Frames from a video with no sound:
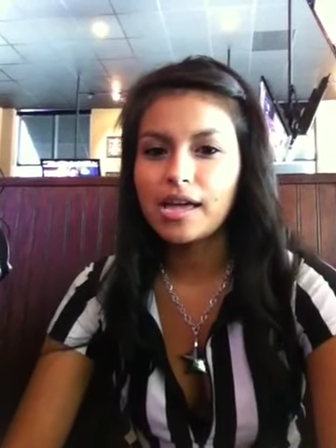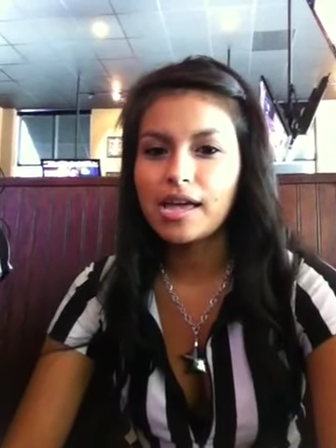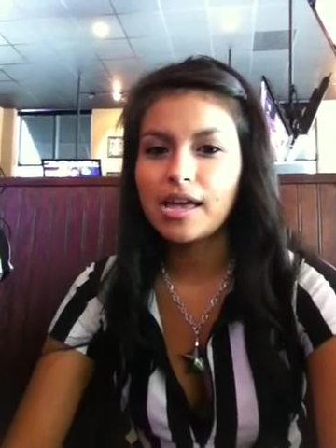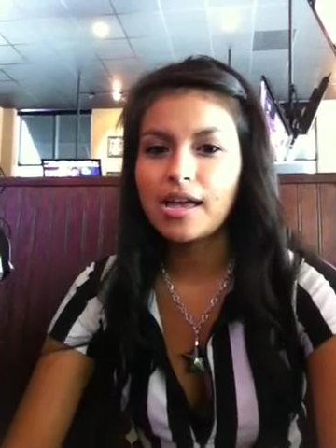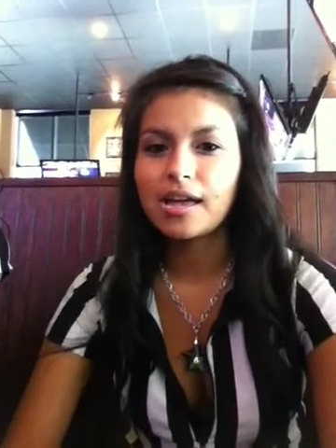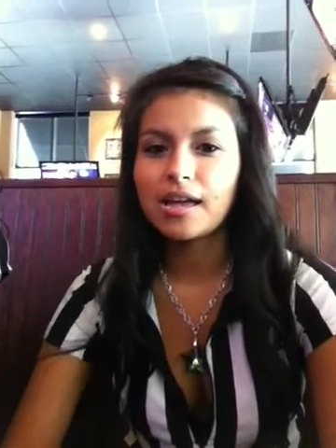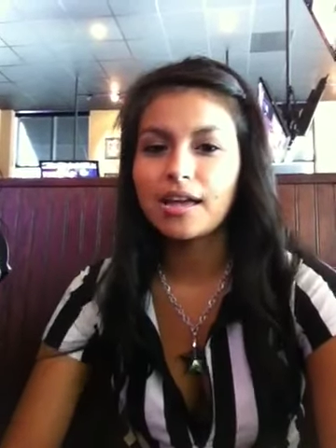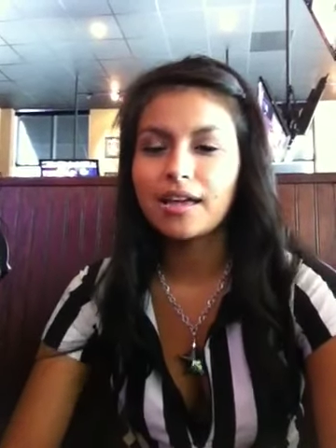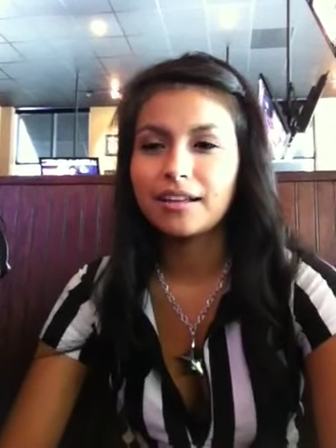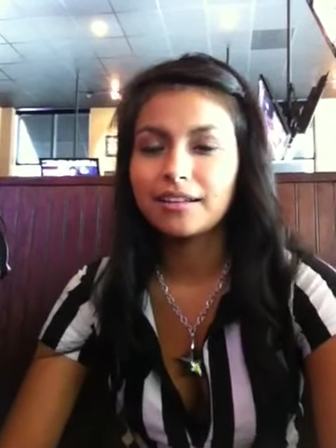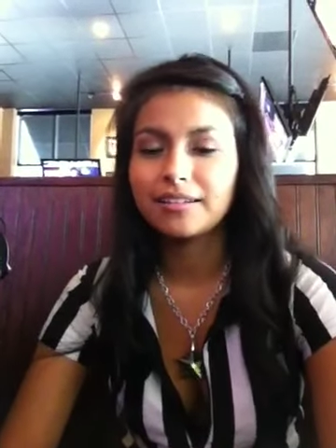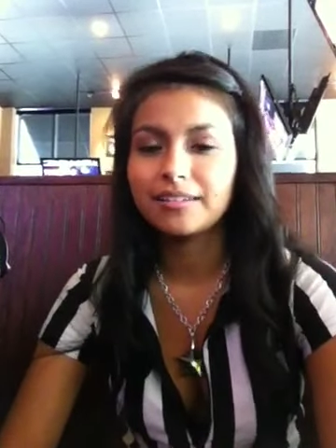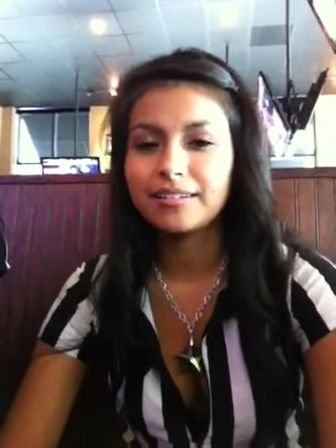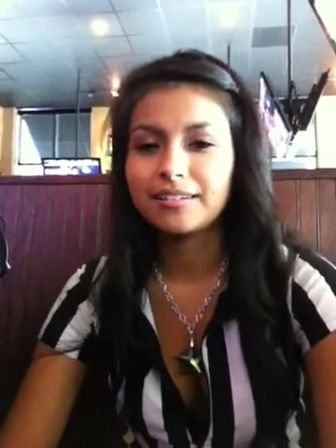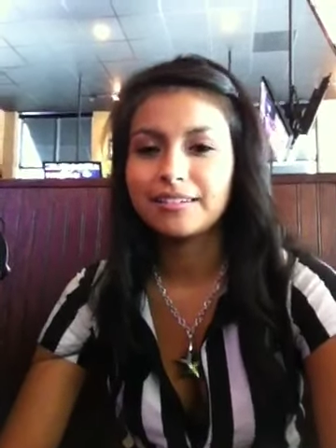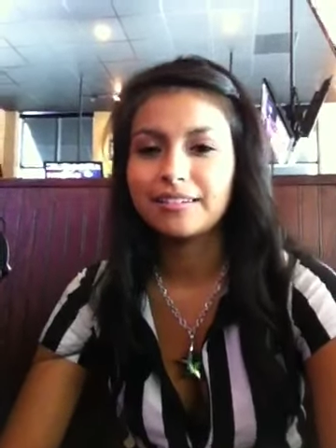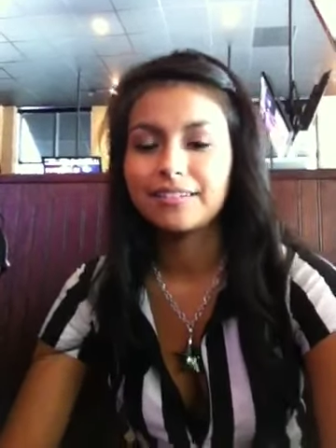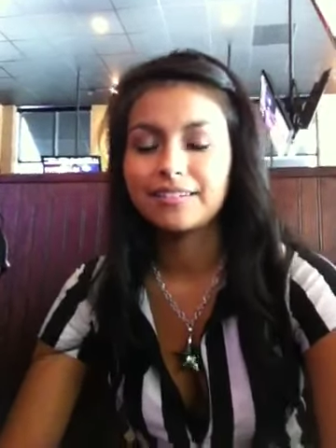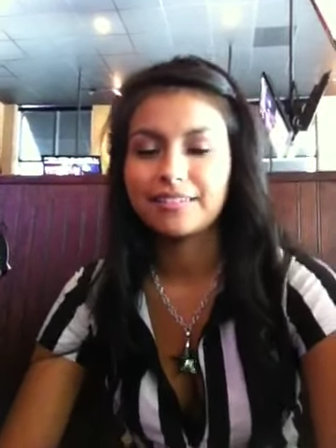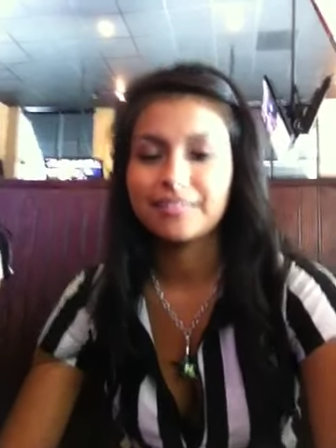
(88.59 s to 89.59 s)

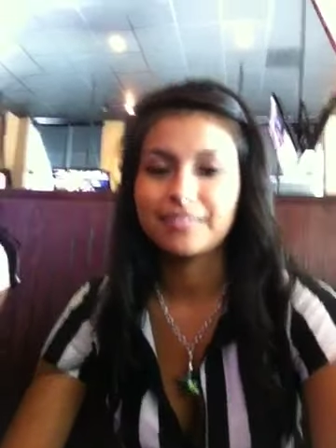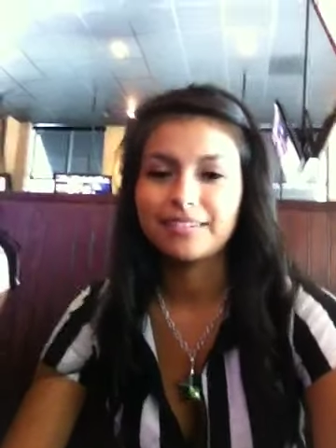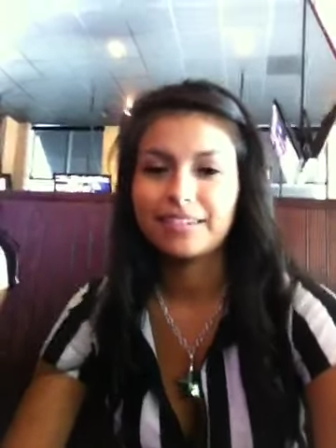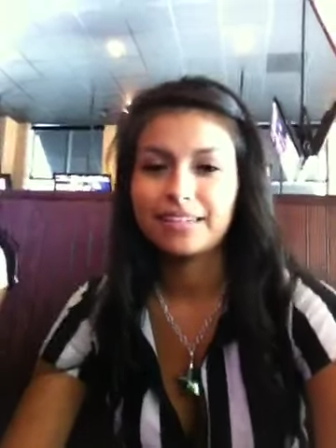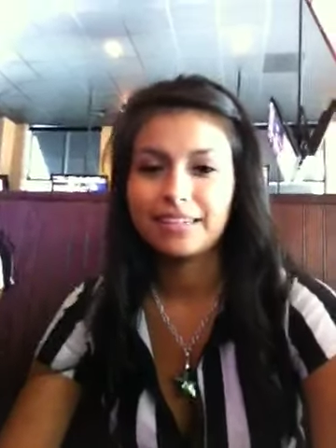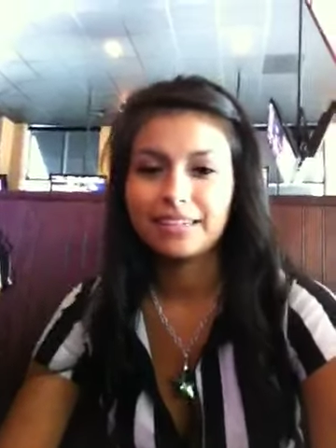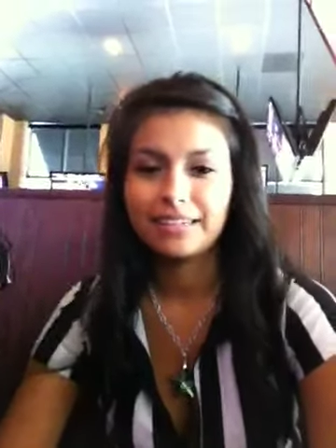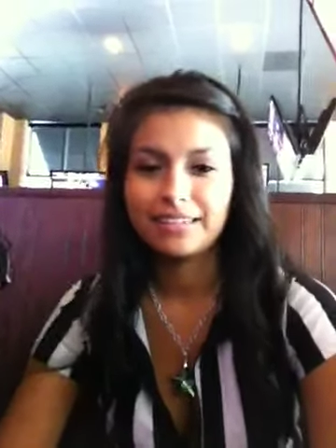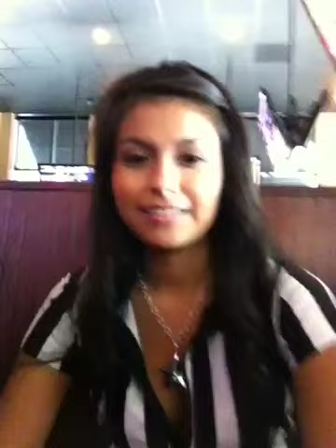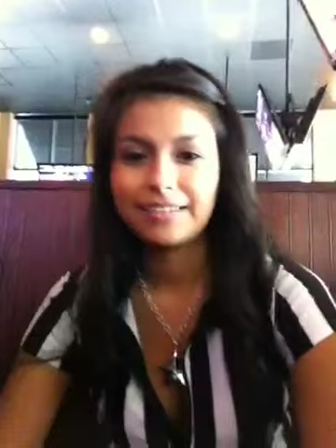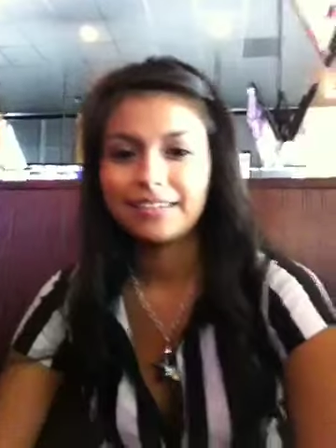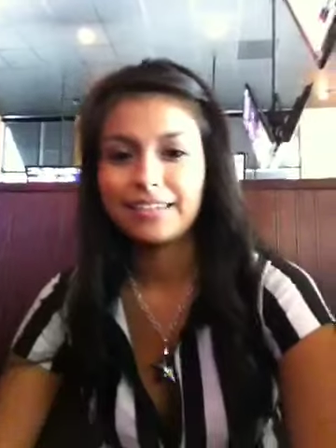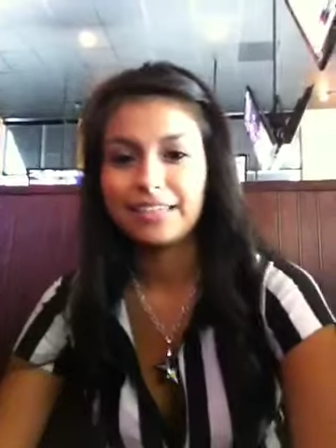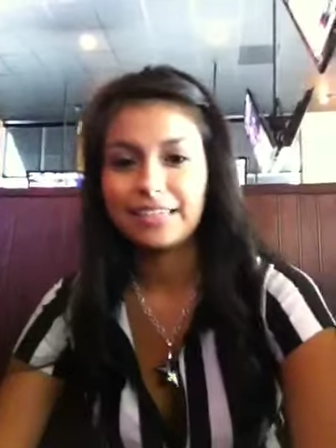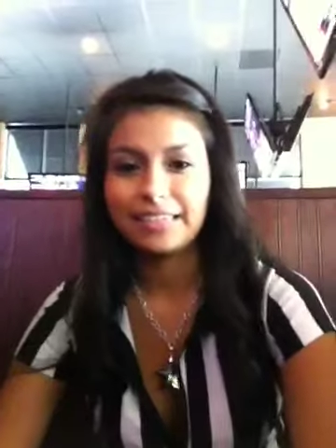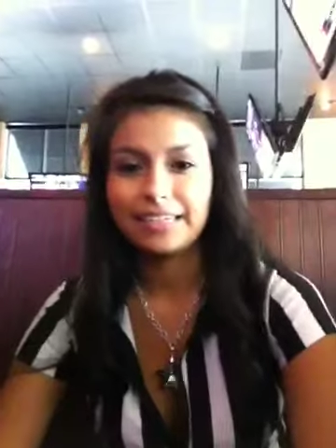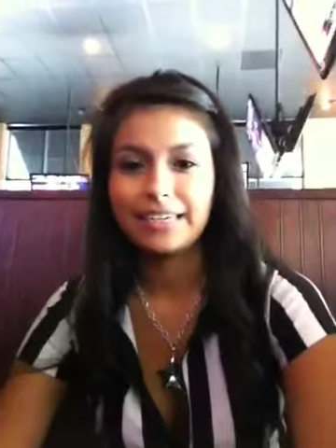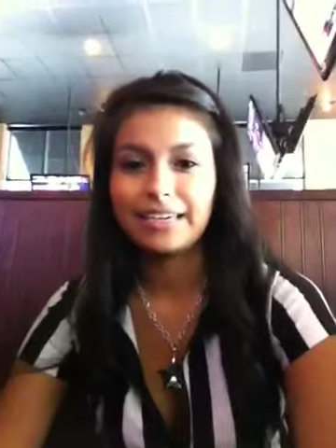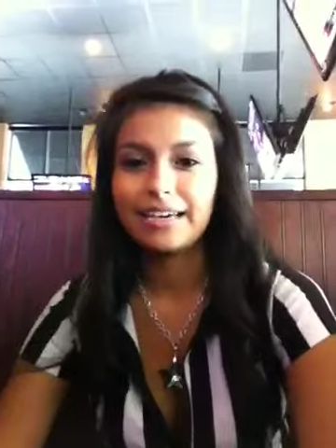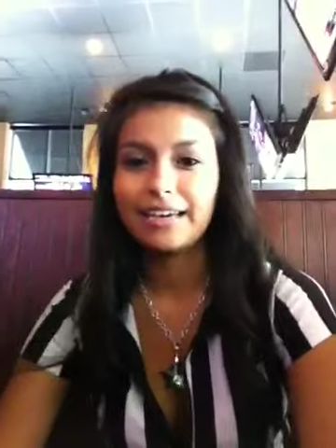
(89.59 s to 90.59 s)

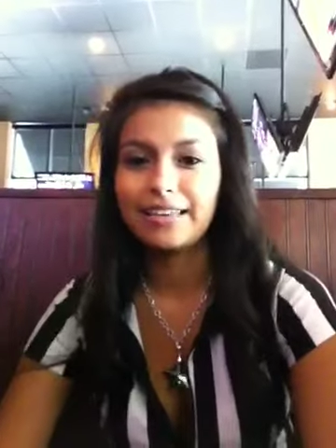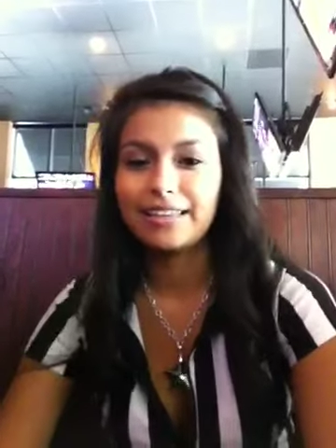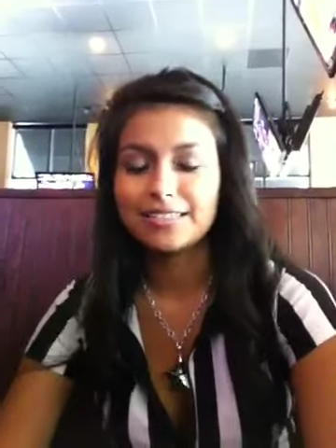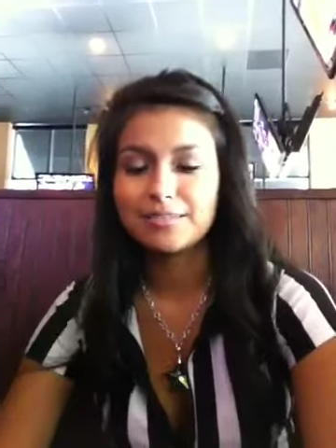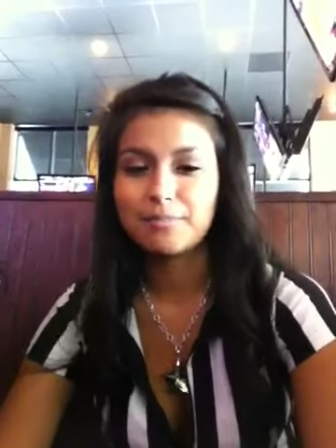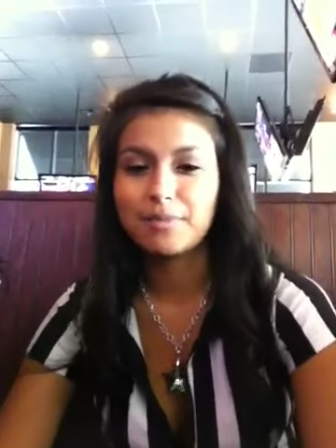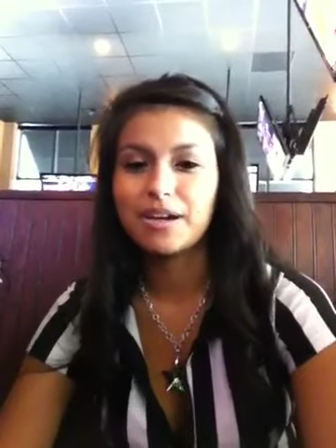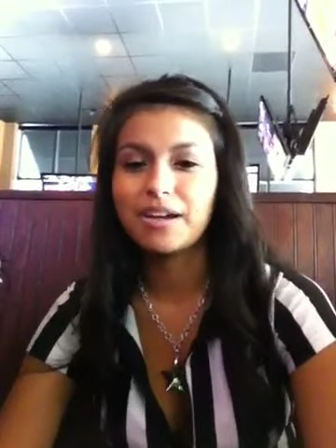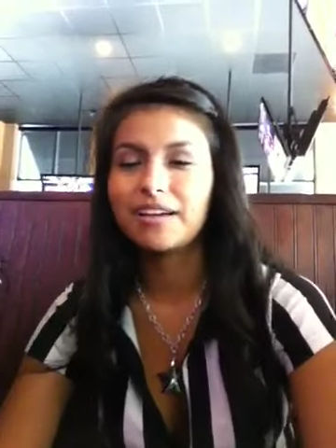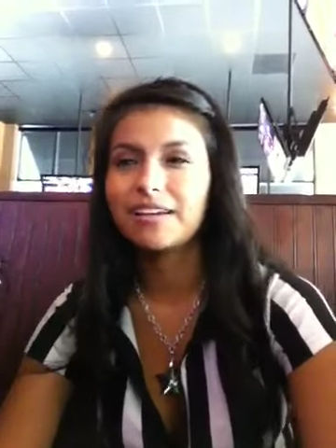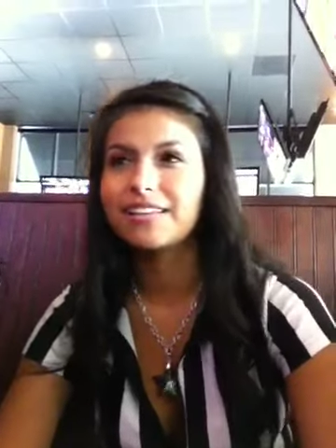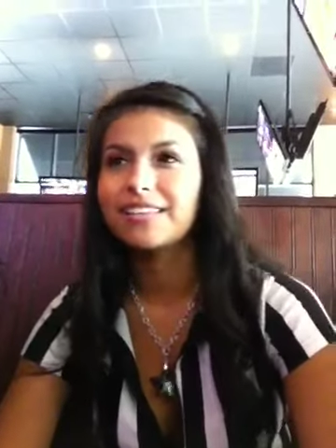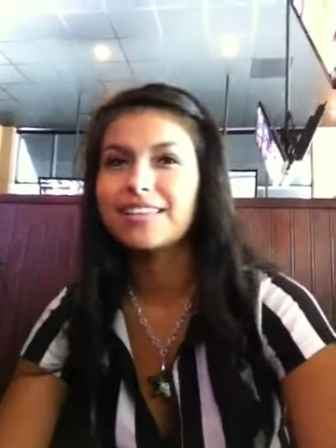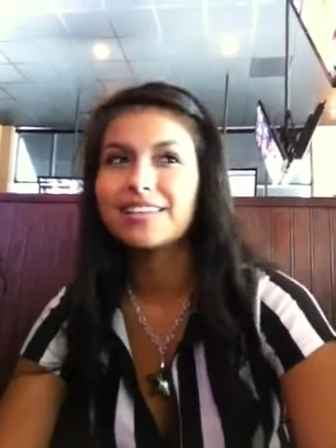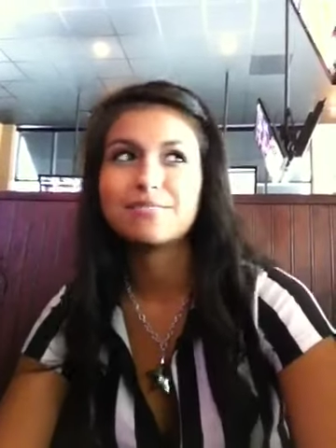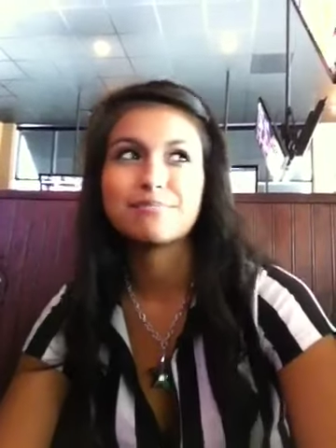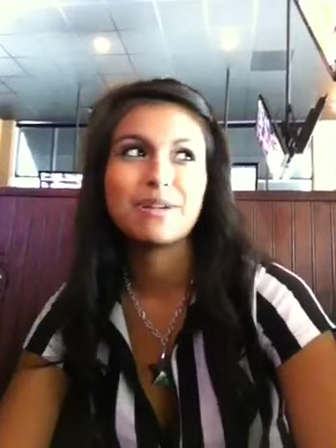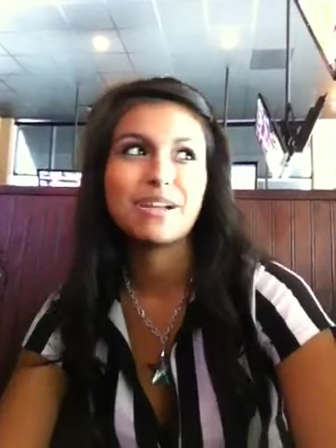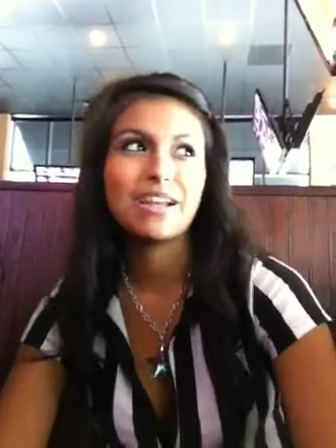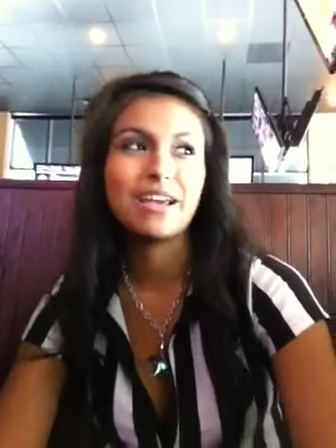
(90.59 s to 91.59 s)
yeah, that's my
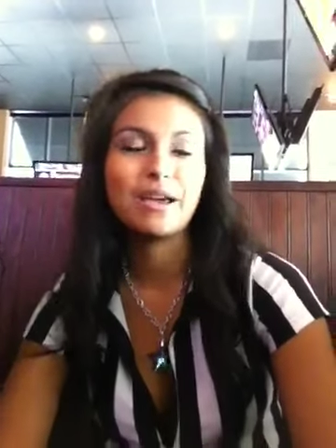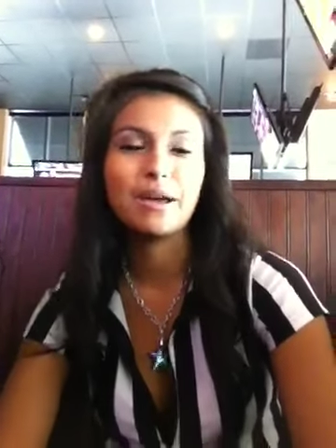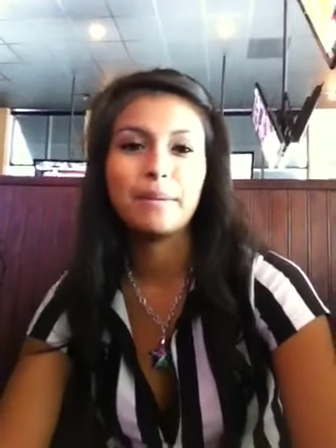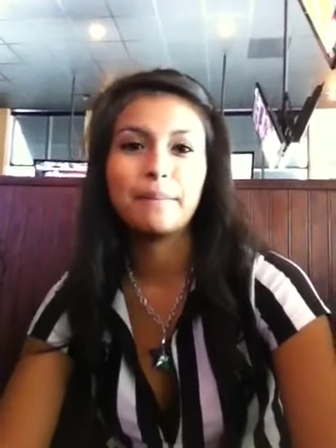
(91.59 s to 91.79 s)
that's my name.